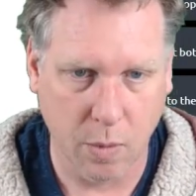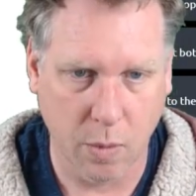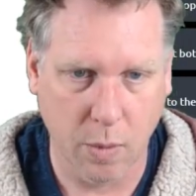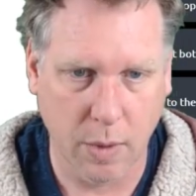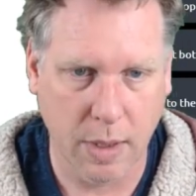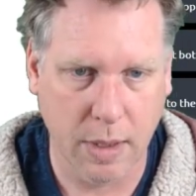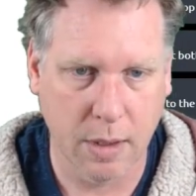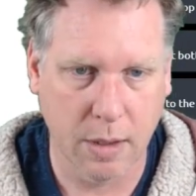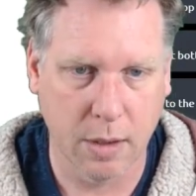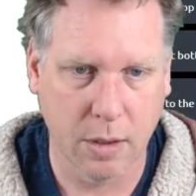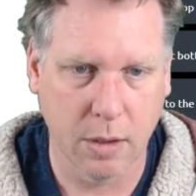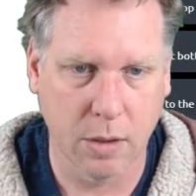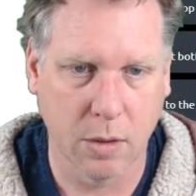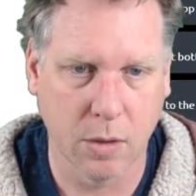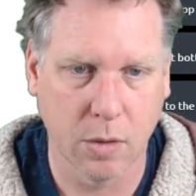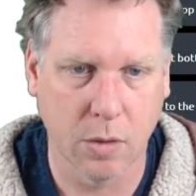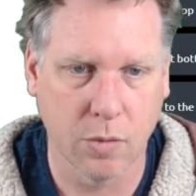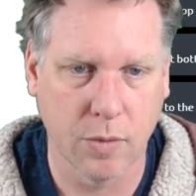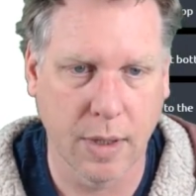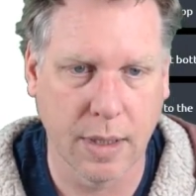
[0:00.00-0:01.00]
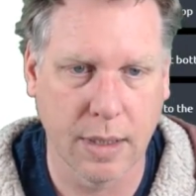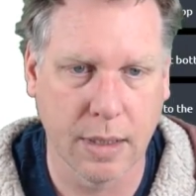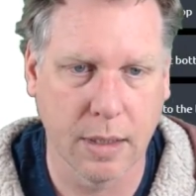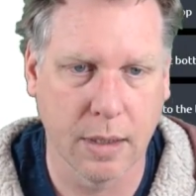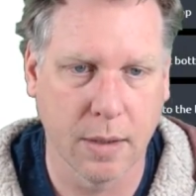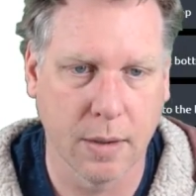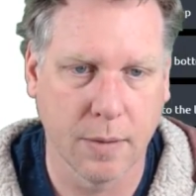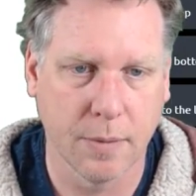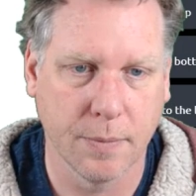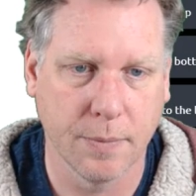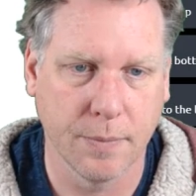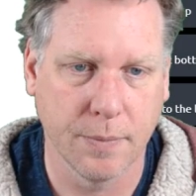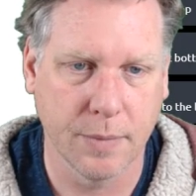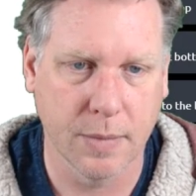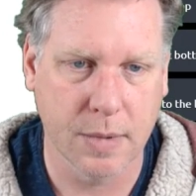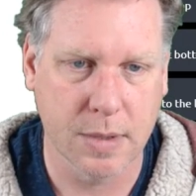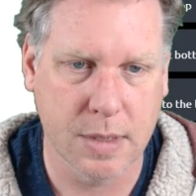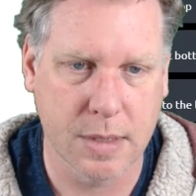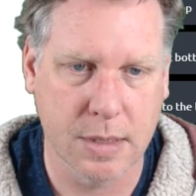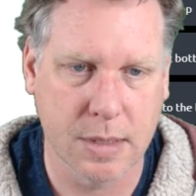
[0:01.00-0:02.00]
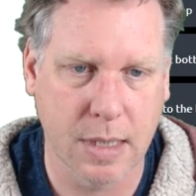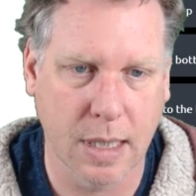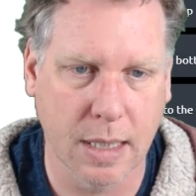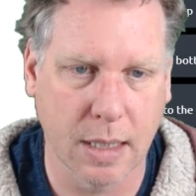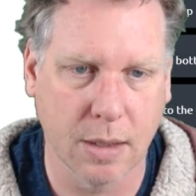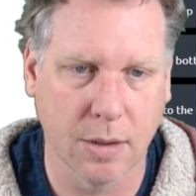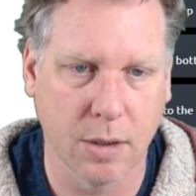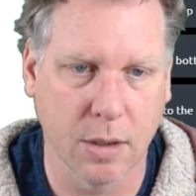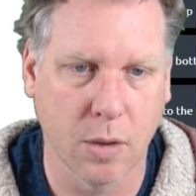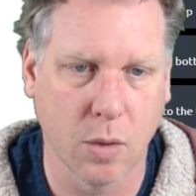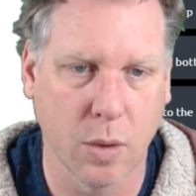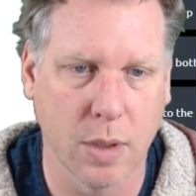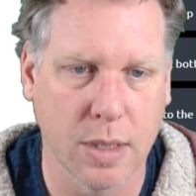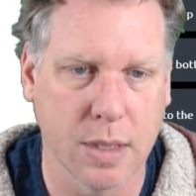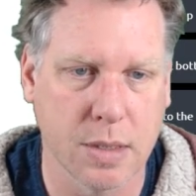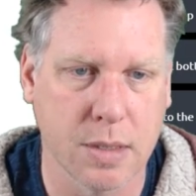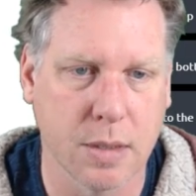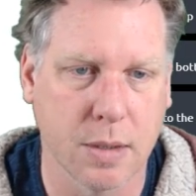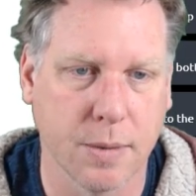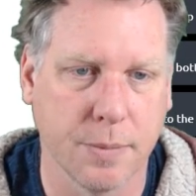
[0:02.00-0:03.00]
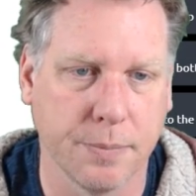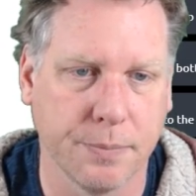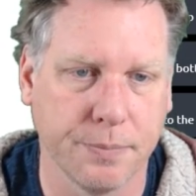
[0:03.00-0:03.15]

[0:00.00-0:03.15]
when you're ready, take the quiz.